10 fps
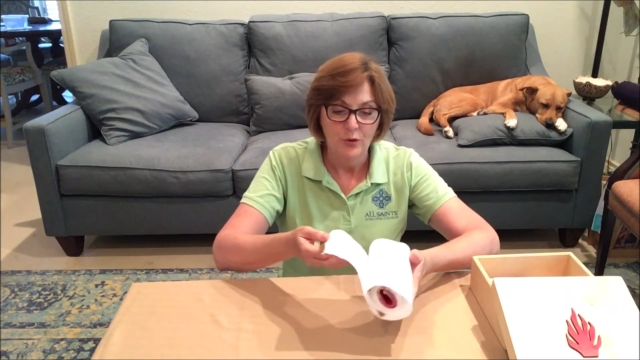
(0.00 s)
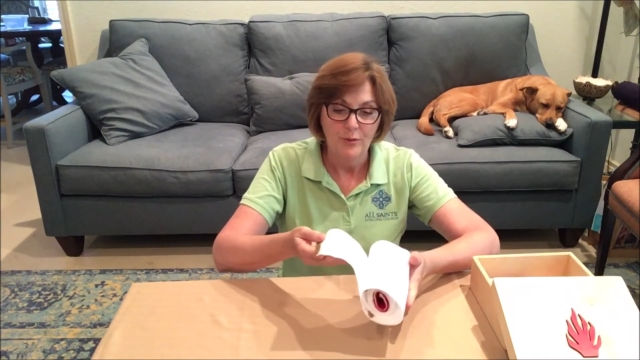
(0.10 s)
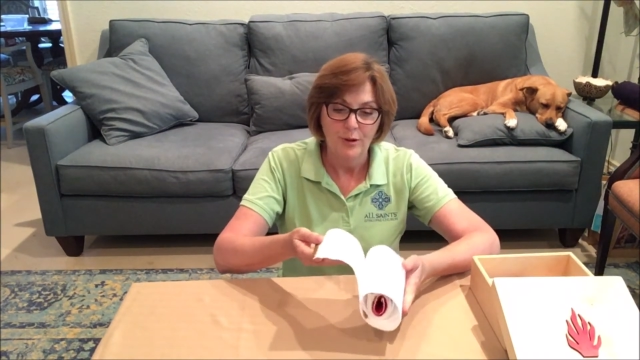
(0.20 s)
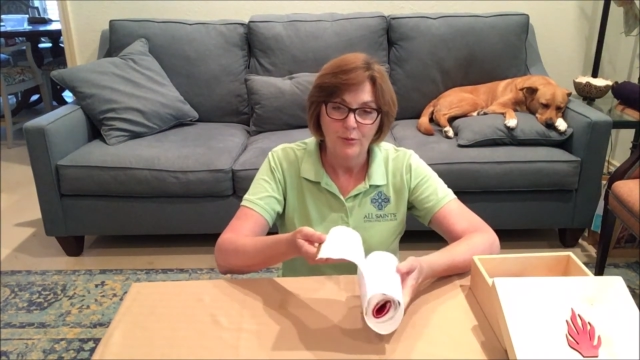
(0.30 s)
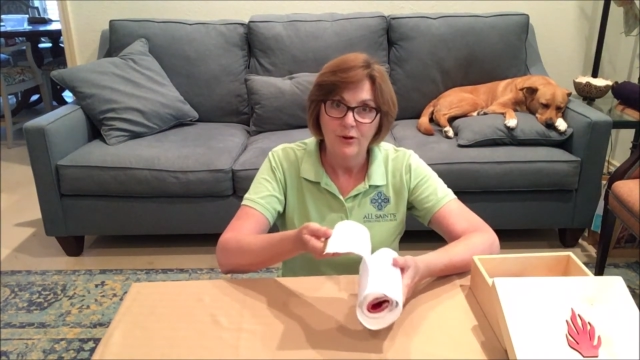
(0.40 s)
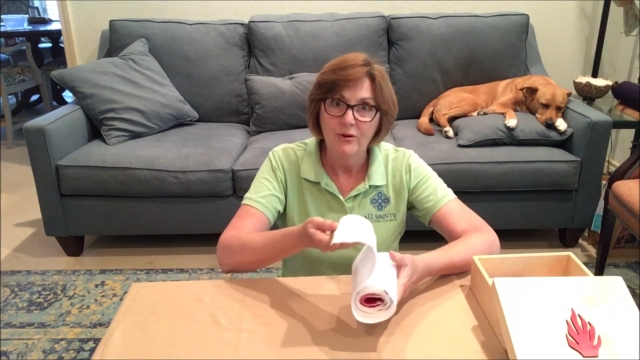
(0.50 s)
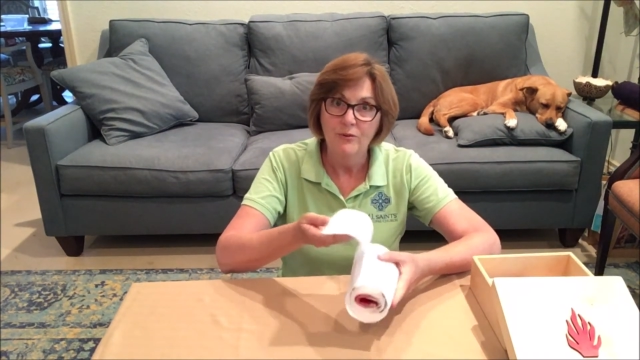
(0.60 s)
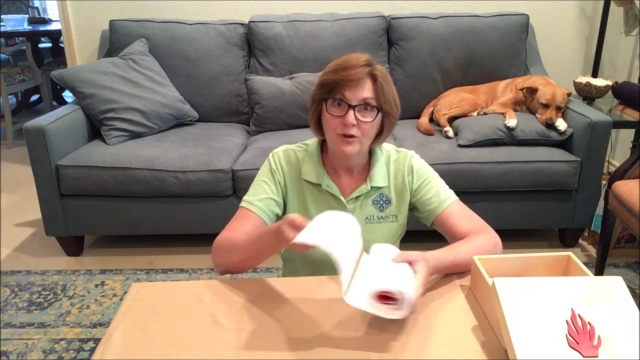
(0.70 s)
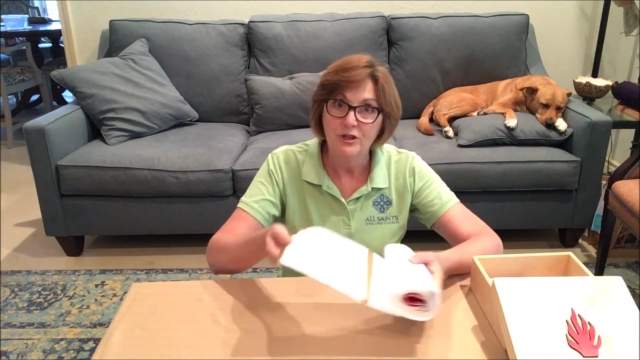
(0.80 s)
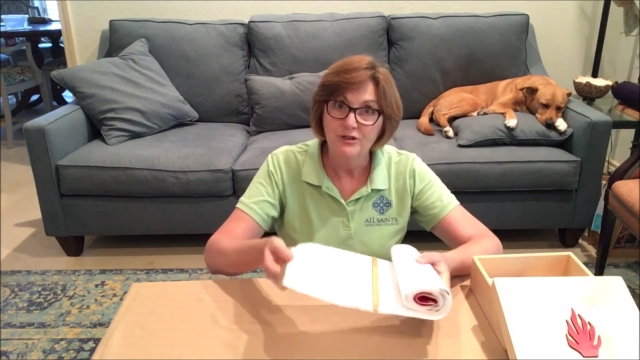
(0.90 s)
Remember,
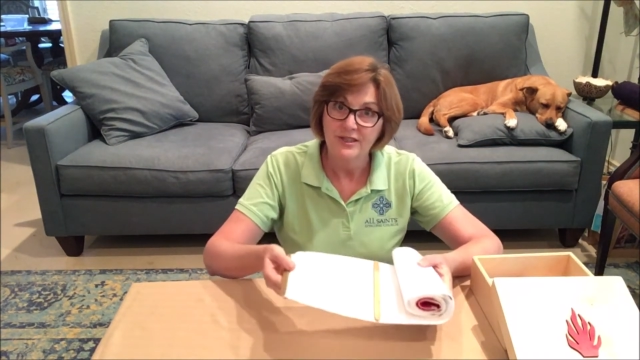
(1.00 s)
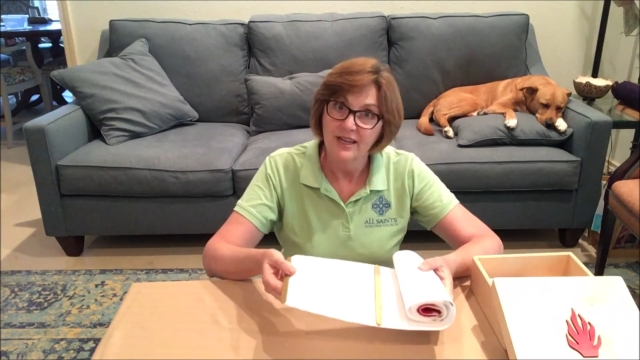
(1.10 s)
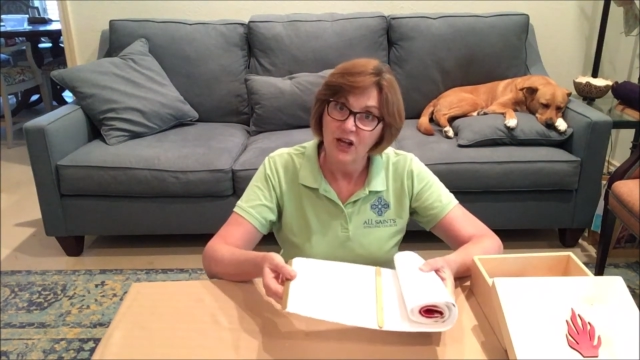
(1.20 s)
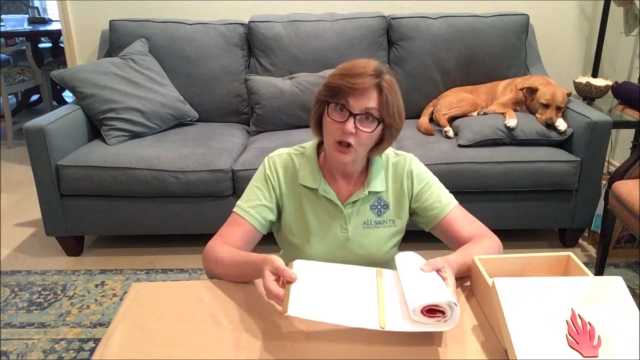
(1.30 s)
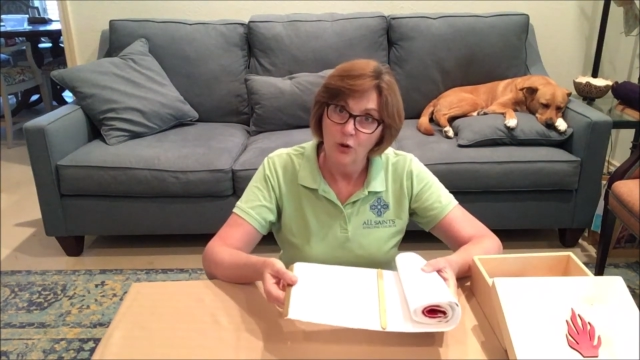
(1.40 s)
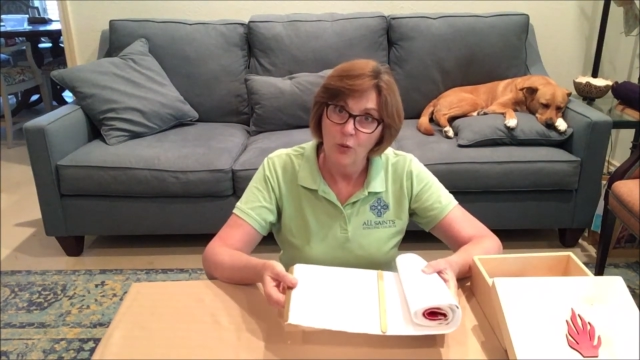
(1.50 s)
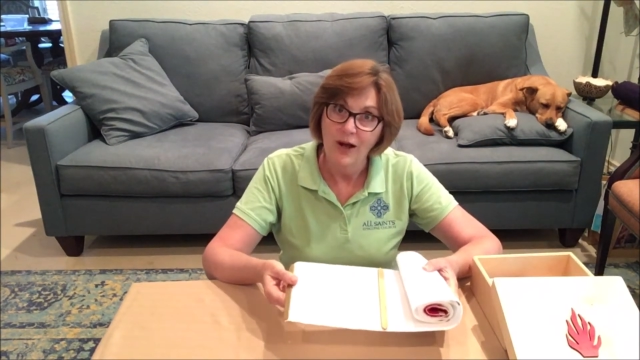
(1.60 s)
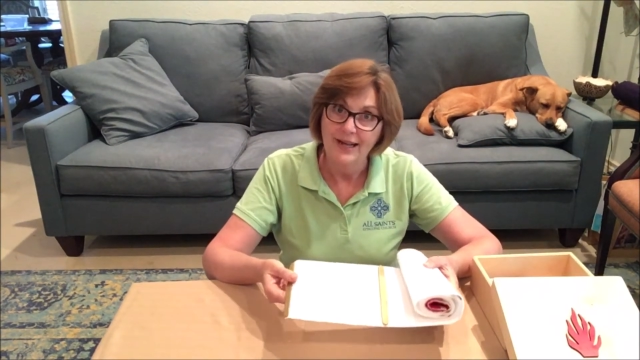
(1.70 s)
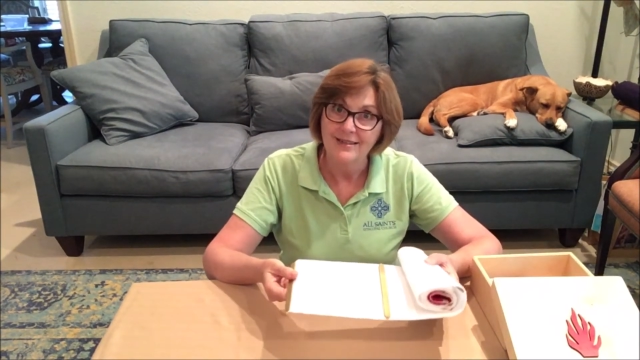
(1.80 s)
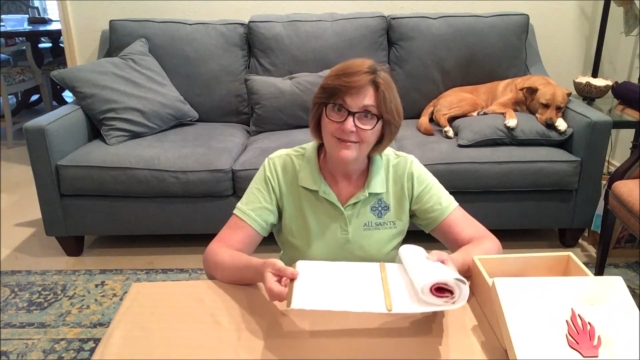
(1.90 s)
we're using the color
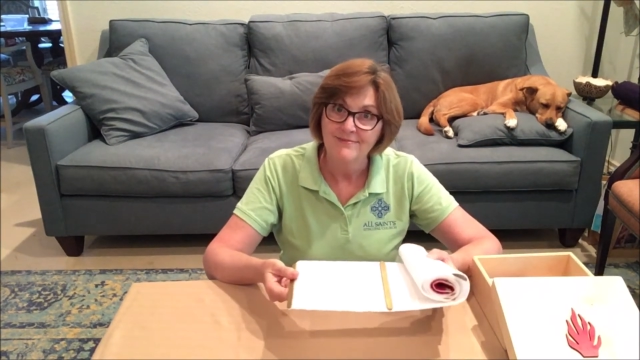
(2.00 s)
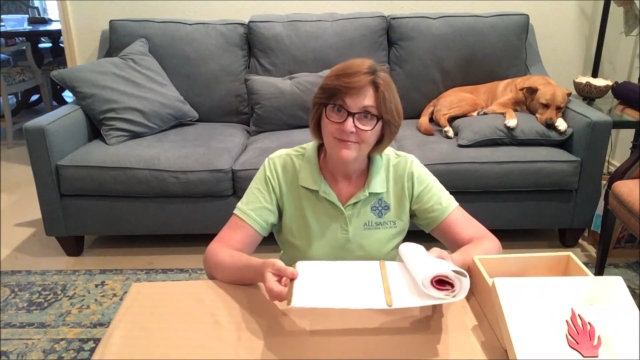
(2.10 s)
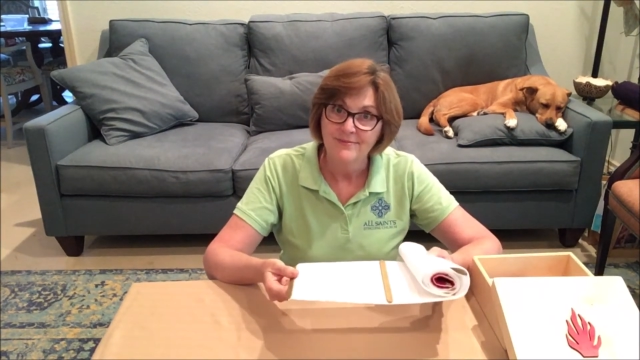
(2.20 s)
white,